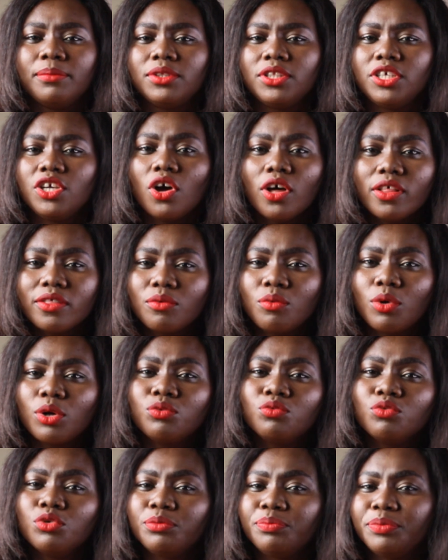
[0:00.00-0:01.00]
The other
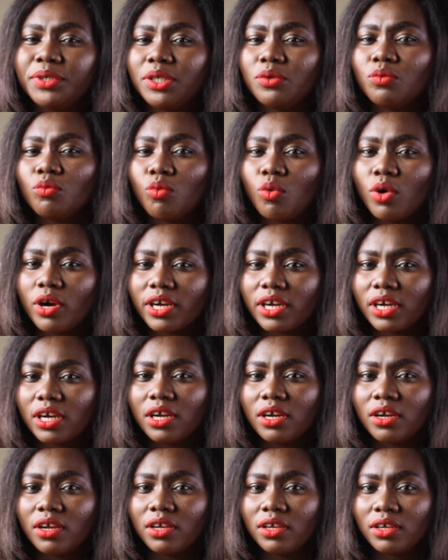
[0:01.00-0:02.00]
one would be
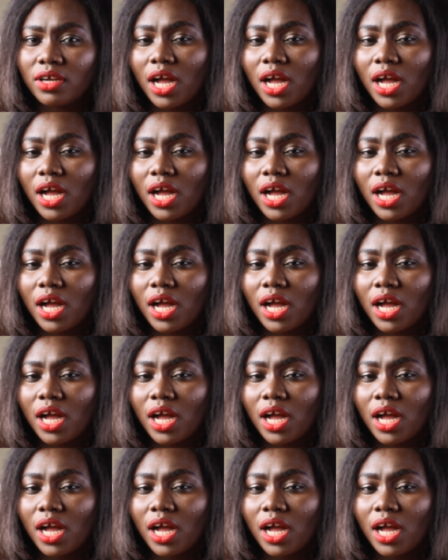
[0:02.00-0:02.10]
work.